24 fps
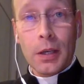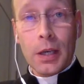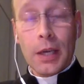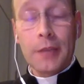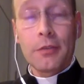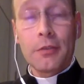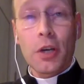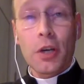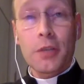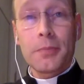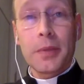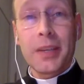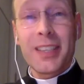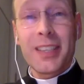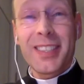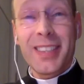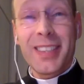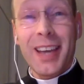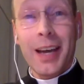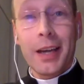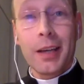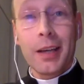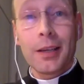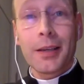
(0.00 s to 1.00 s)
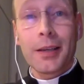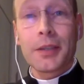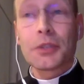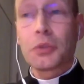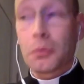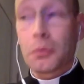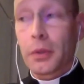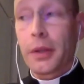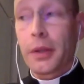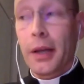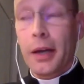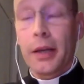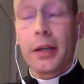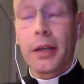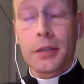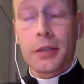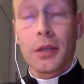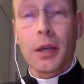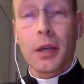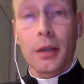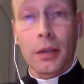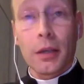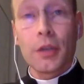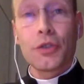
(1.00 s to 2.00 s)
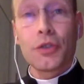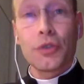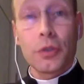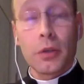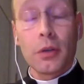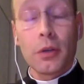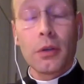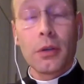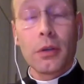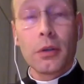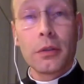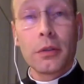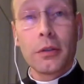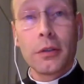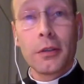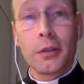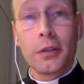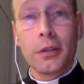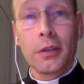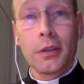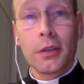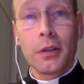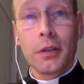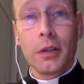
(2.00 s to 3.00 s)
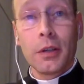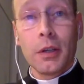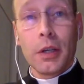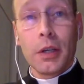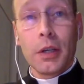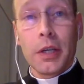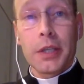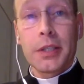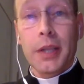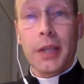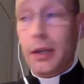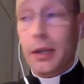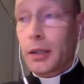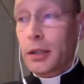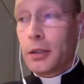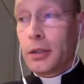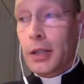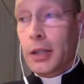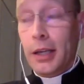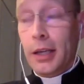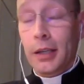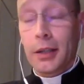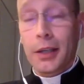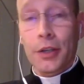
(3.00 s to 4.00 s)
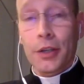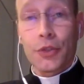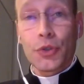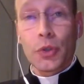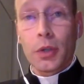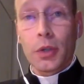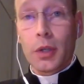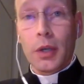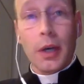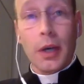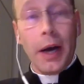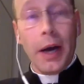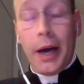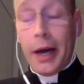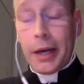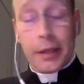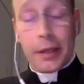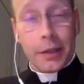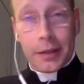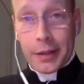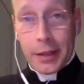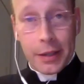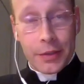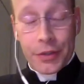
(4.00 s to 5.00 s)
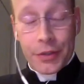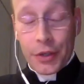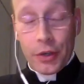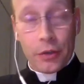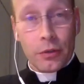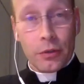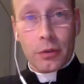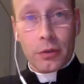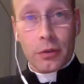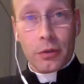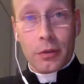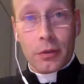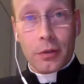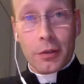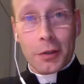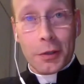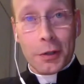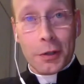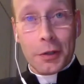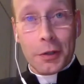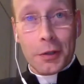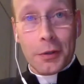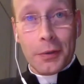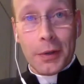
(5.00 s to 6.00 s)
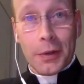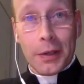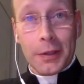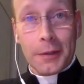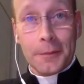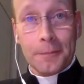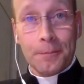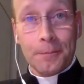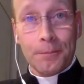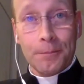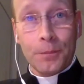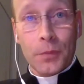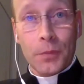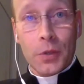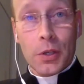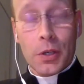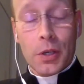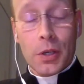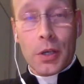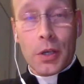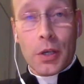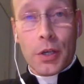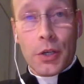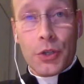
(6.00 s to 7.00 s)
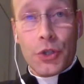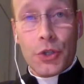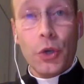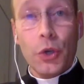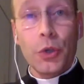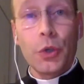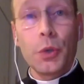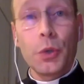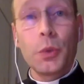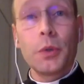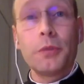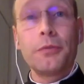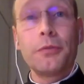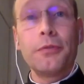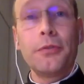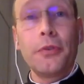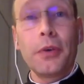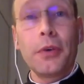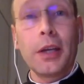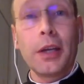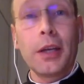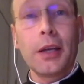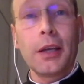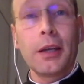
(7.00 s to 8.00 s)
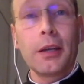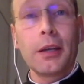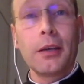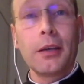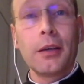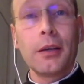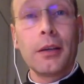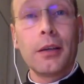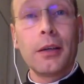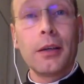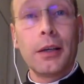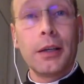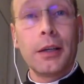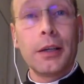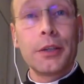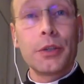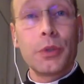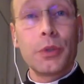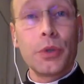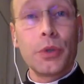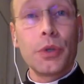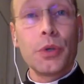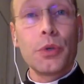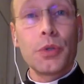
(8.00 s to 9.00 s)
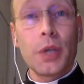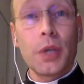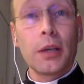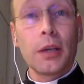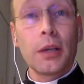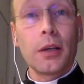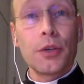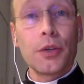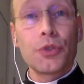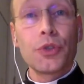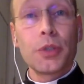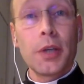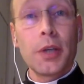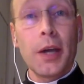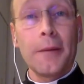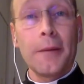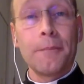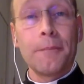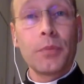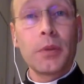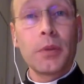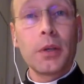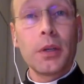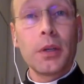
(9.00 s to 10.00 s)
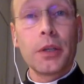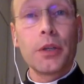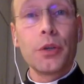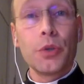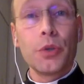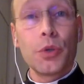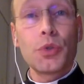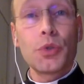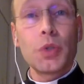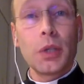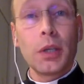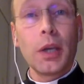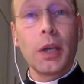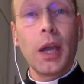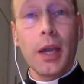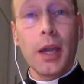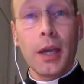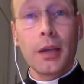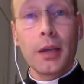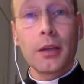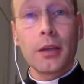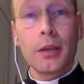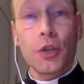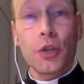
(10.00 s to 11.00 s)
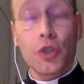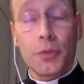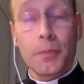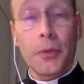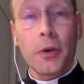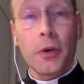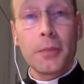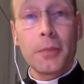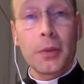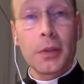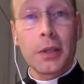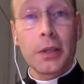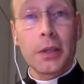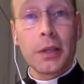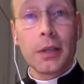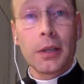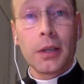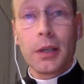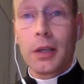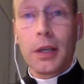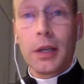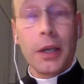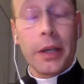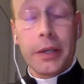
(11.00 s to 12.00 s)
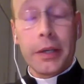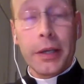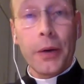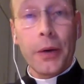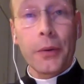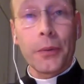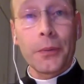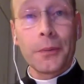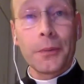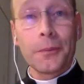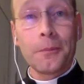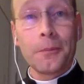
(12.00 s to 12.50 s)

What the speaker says: If you ask me, is that English? Well, that is English. Is that good English? I don't think so, right? So you are free to use English. Yeah. Are you using English properly? No.